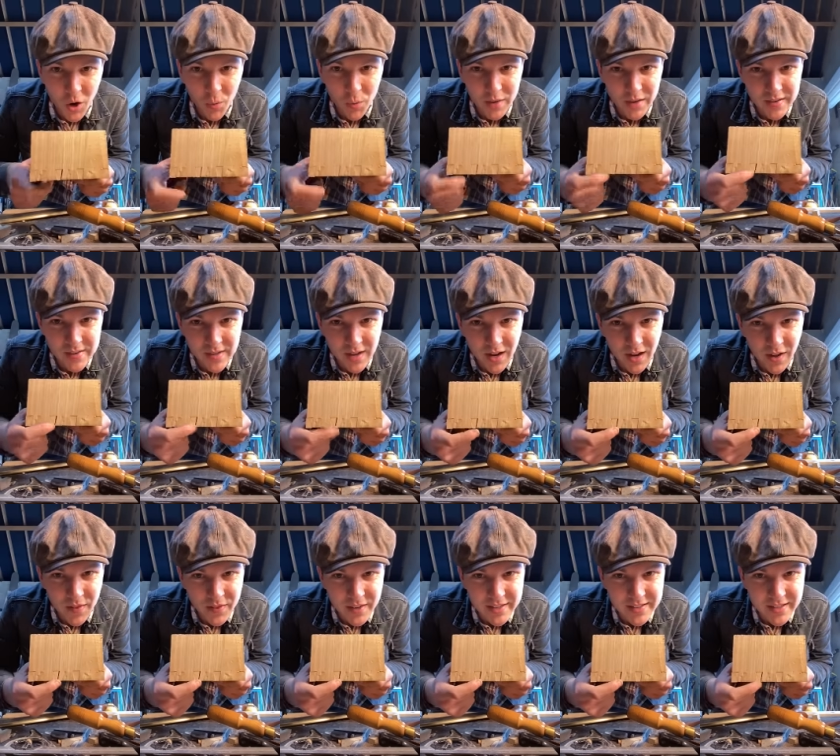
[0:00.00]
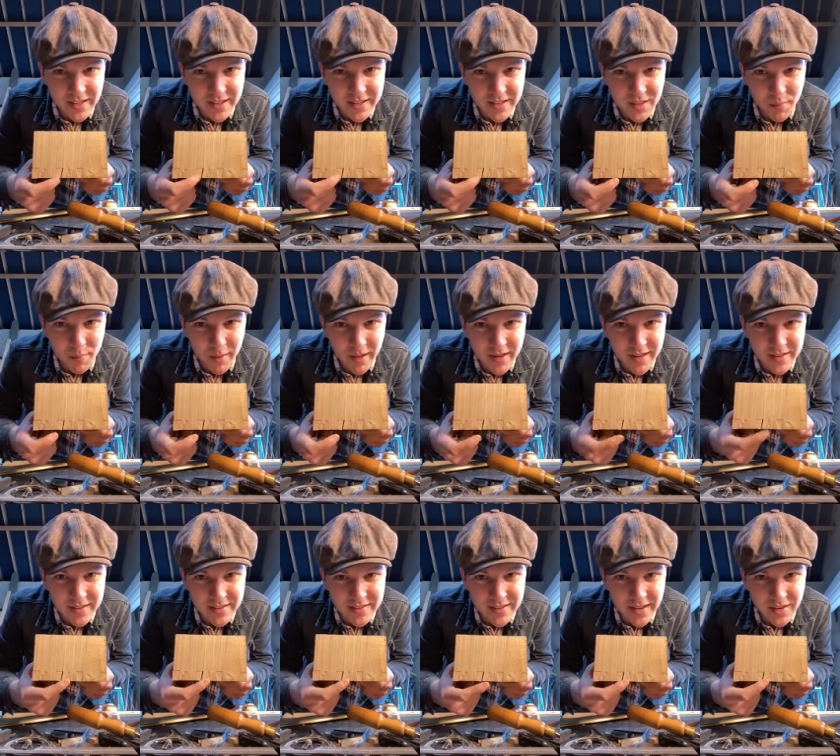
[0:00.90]
Cut with the saw on this side of the
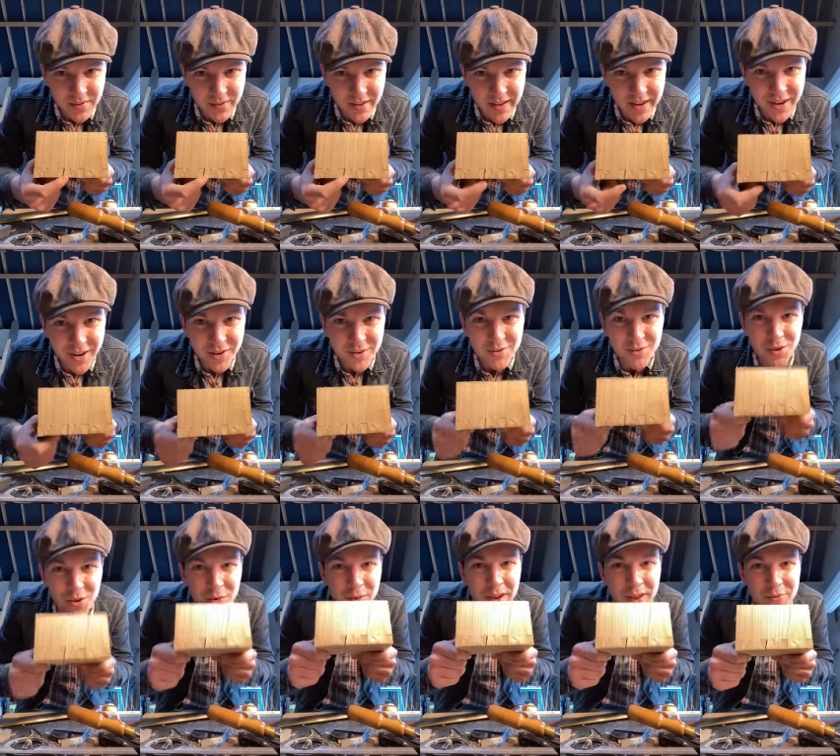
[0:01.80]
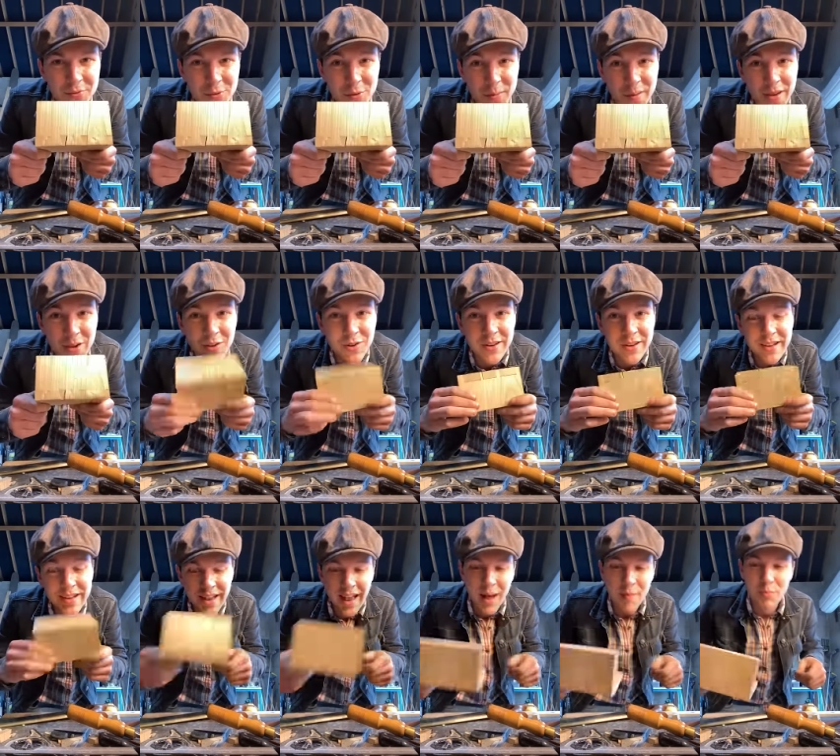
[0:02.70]
pin instead of here, so we're left with a big
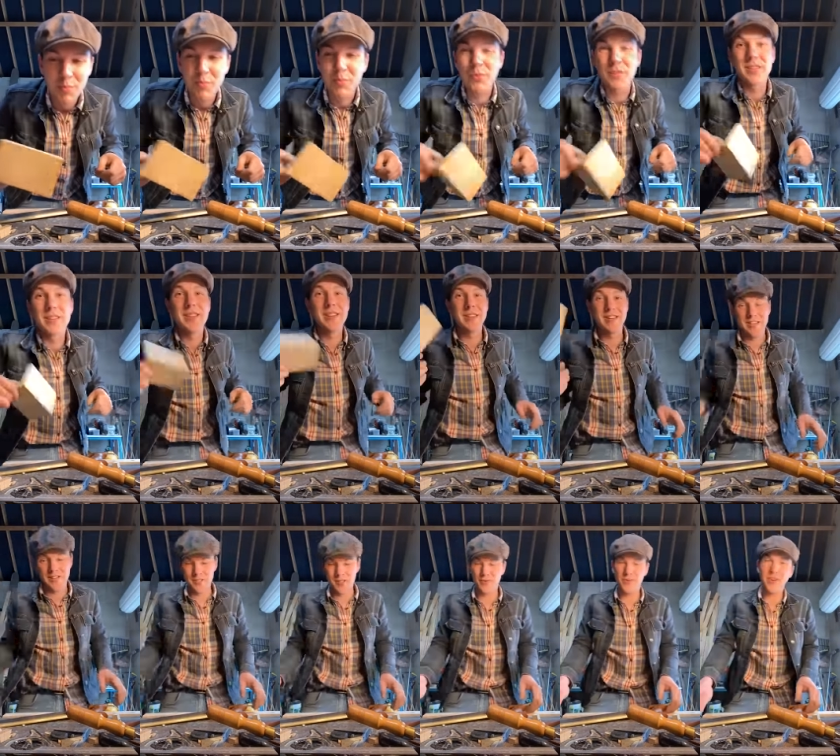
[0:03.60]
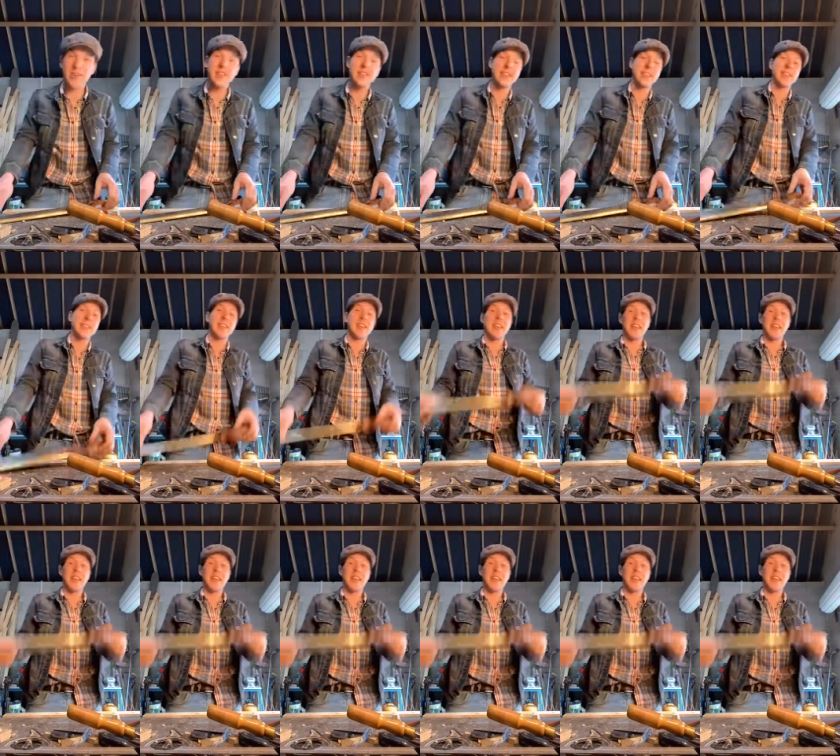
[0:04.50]
ugly gap, but suffice to